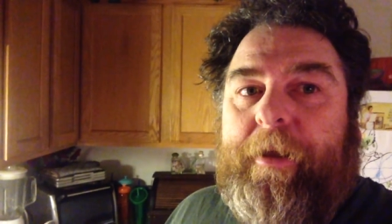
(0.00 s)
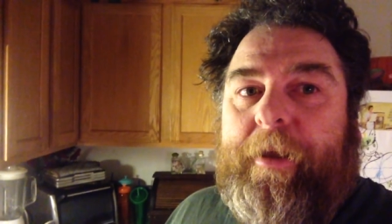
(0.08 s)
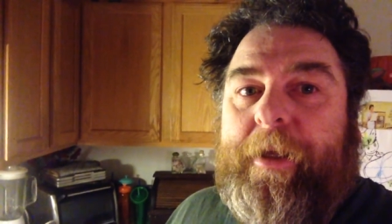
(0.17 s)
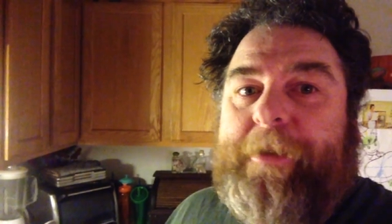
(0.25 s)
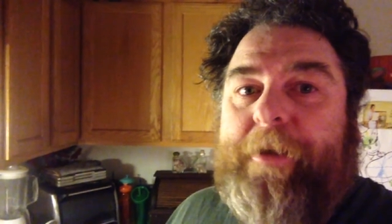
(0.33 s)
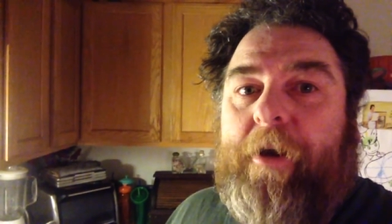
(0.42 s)

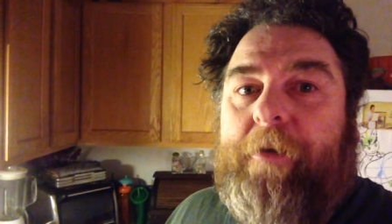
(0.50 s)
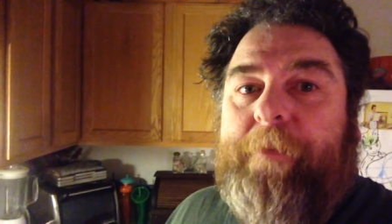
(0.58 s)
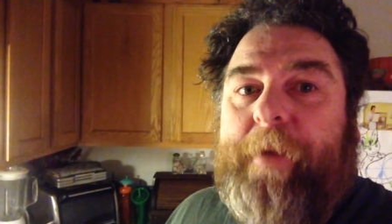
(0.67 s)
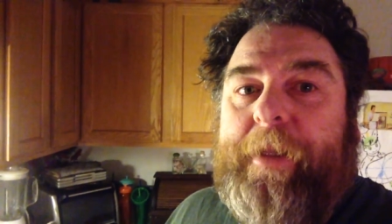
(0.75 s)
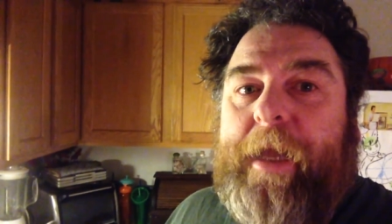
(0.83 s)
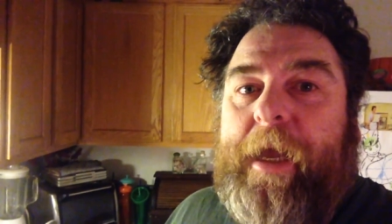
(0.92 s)
get started
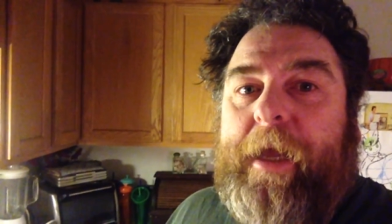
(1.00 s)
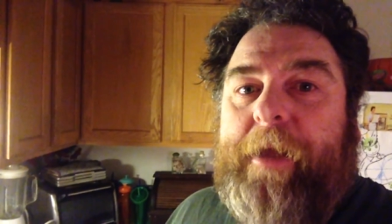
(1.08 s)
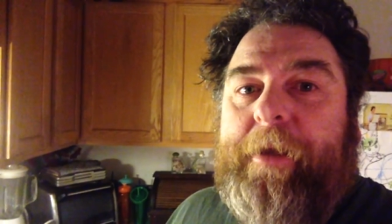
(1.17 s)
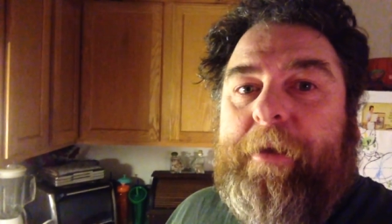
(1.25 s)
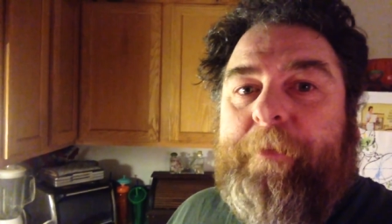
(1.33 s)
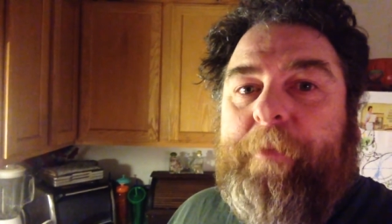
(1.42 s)
with my day.
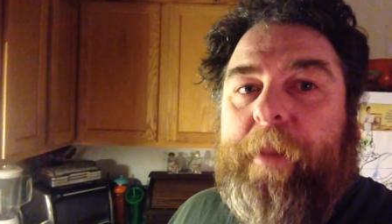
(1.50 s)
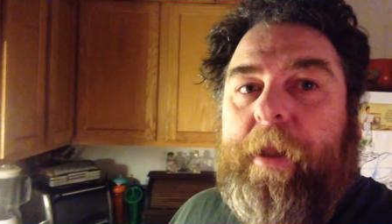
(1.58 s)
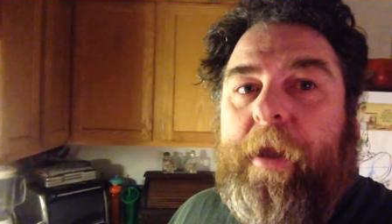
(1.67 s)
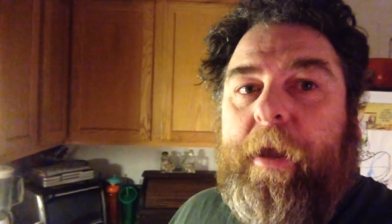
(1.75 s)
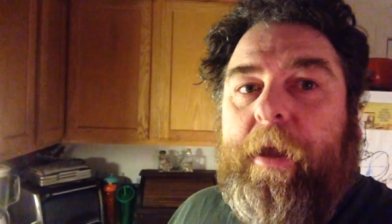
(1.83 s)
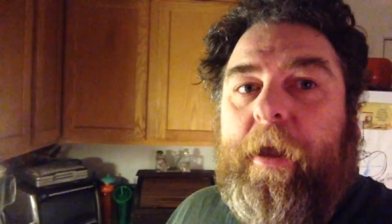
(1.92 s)

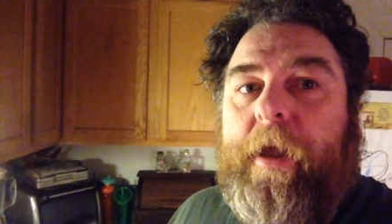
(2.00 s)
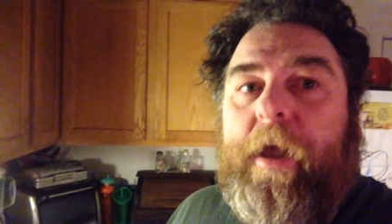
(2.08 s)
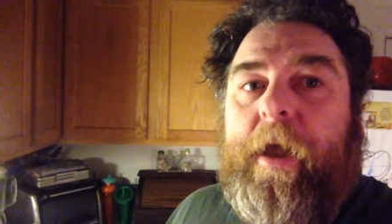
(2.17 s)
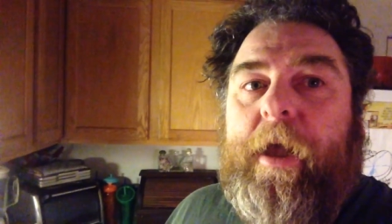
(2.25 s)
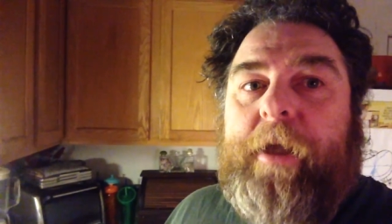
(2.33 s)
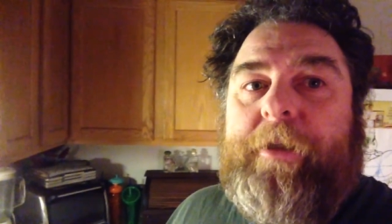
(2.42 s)

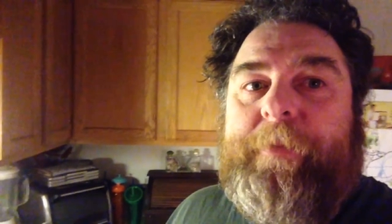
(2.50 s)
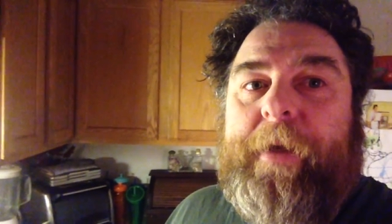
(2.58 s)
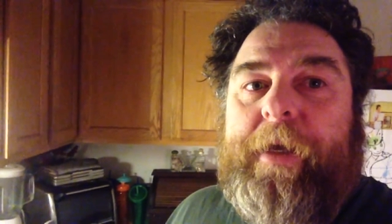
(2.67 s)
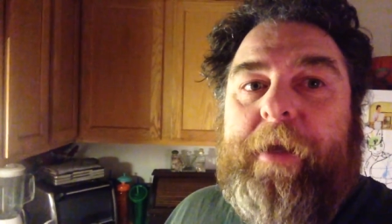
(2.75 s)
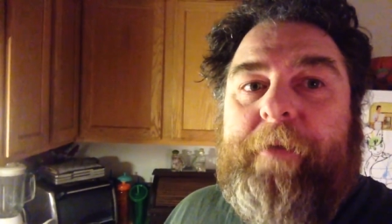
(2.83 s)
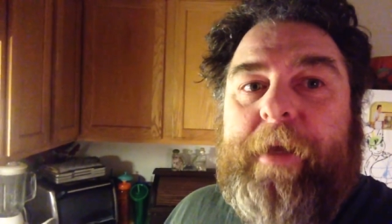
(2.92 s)
And
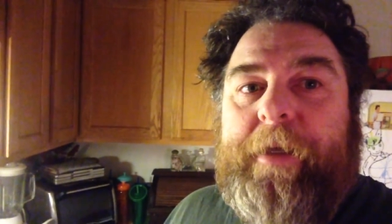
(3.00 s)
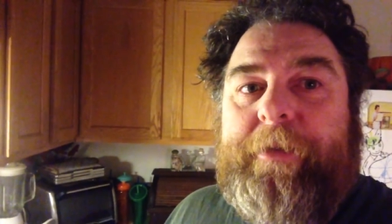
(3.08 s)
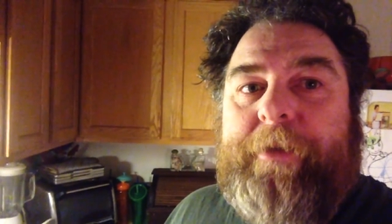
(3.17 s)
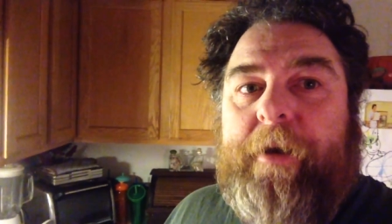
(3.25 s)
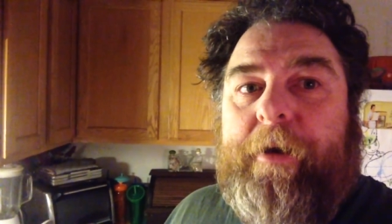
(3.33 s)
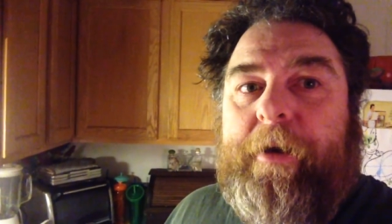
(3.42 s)
speaking of getting
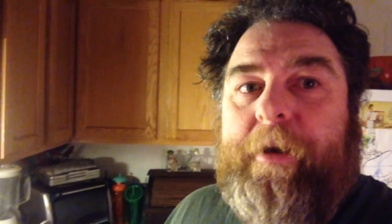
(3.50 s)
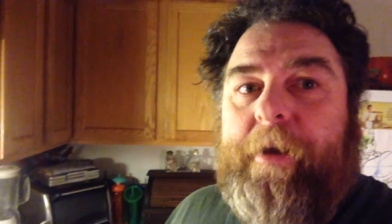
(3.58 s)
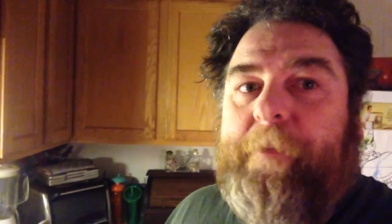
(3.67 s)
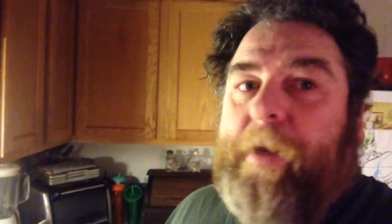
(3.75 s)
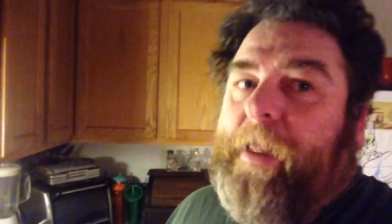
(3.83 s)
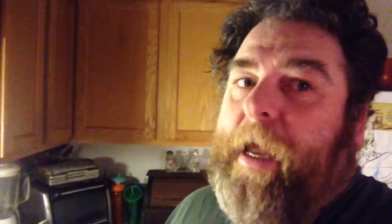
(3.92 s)
started
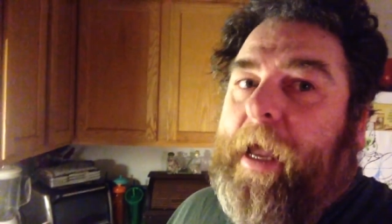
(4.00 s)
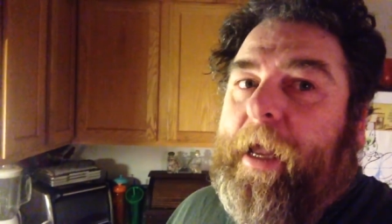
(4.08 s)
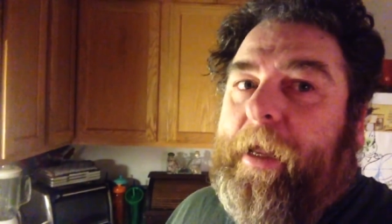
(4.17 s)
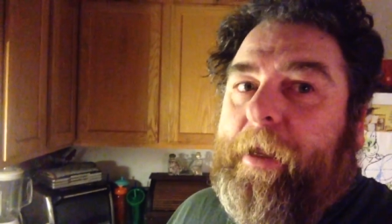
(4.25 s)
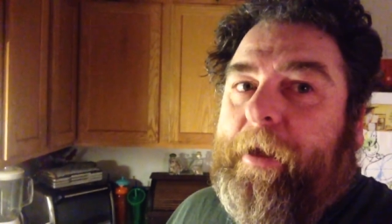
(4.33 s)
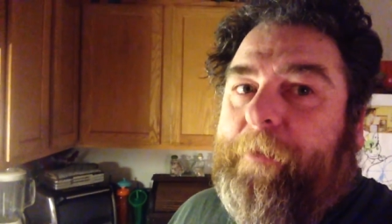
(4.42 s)
on my day,